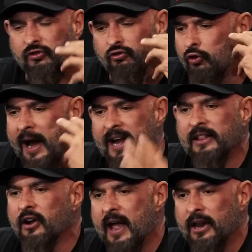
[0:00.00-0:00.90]

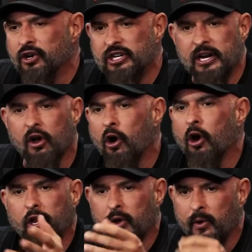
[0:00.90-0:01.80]
draining their energy
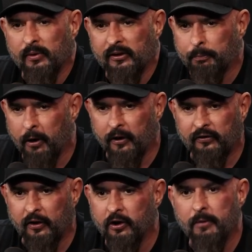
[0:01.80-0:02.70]
arguing with this
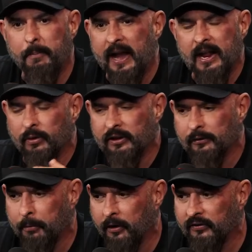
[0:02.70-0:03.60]
person or debating with
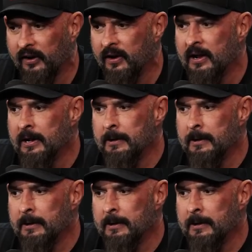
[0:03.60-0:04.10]
this person,